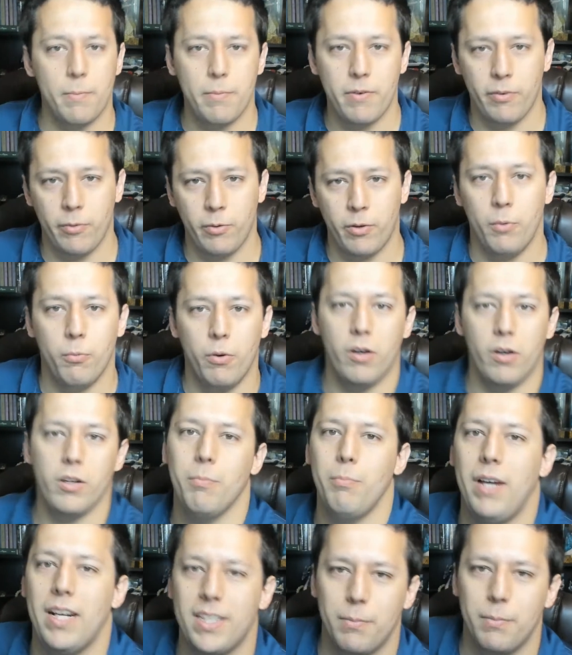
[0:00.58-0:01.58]
up, everyone?
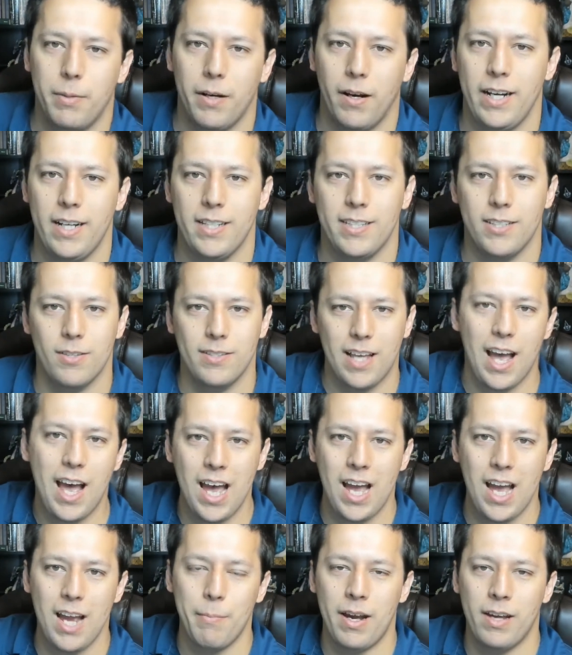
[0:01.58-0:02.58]
Welcome back to Paradeisos.
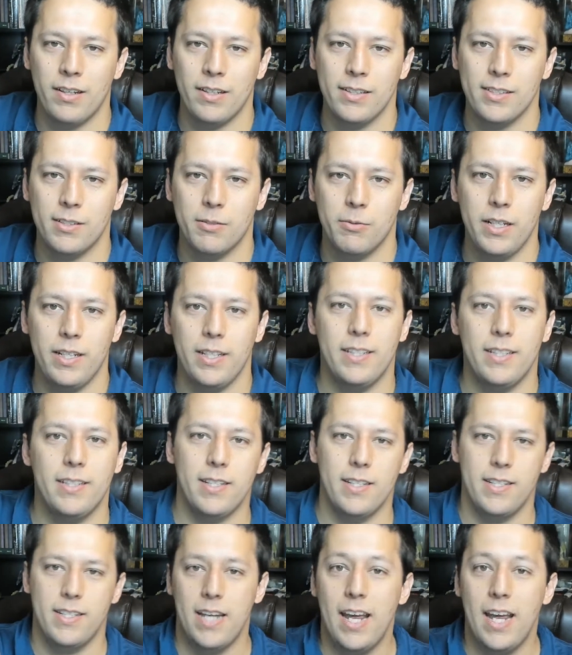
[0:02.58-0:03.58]
I'm Alex Quinn, and
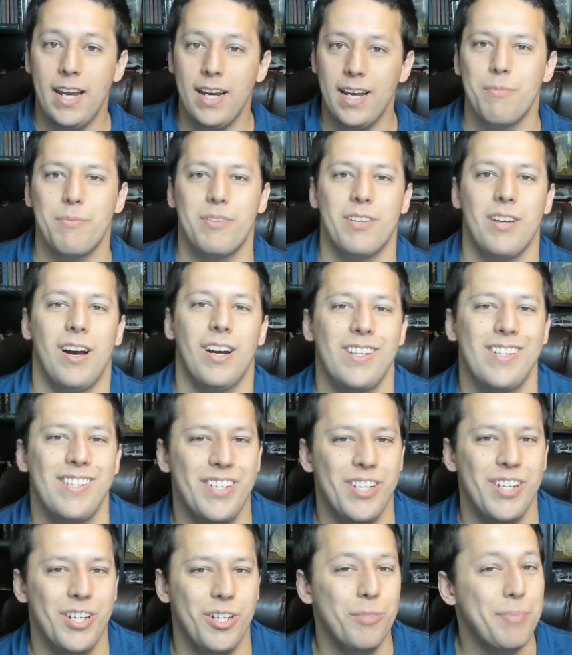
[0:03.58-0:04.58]
today I'm talking
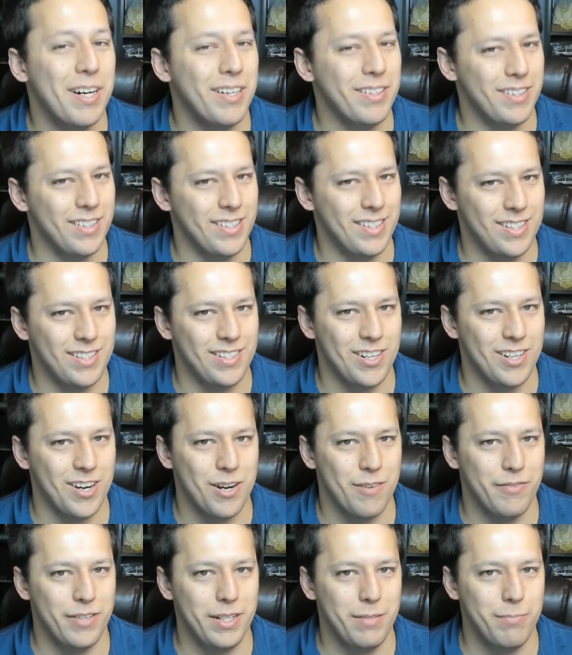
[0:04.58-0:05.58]
to you about the
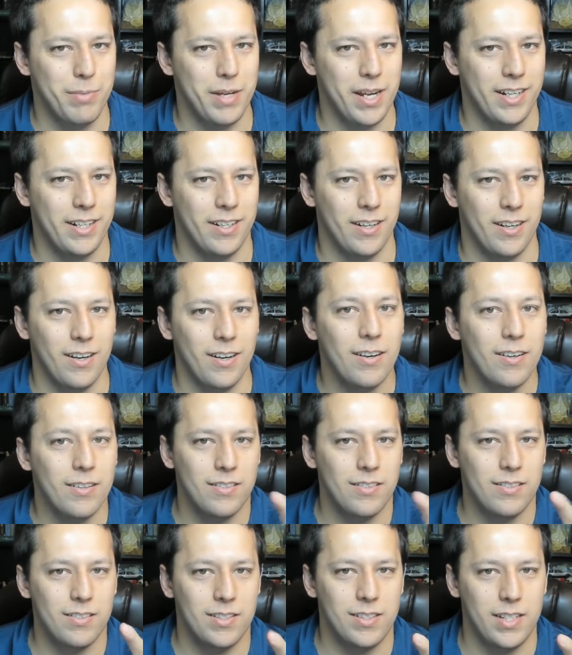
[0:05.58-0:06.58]
starving baker.
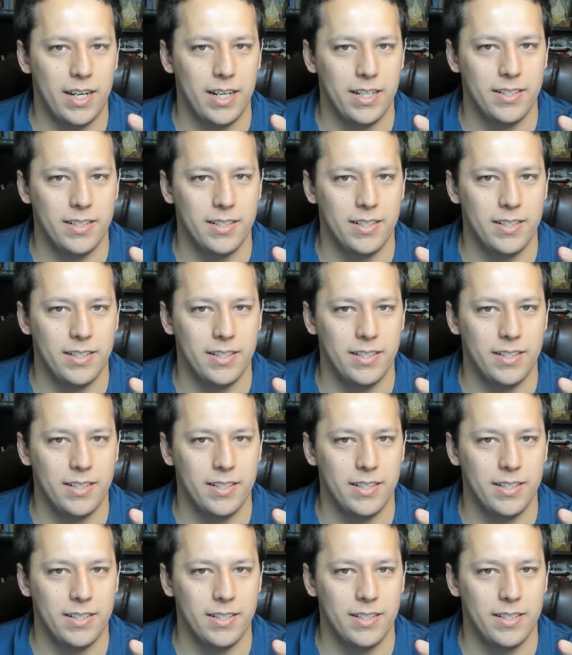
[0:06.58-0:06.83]
Stay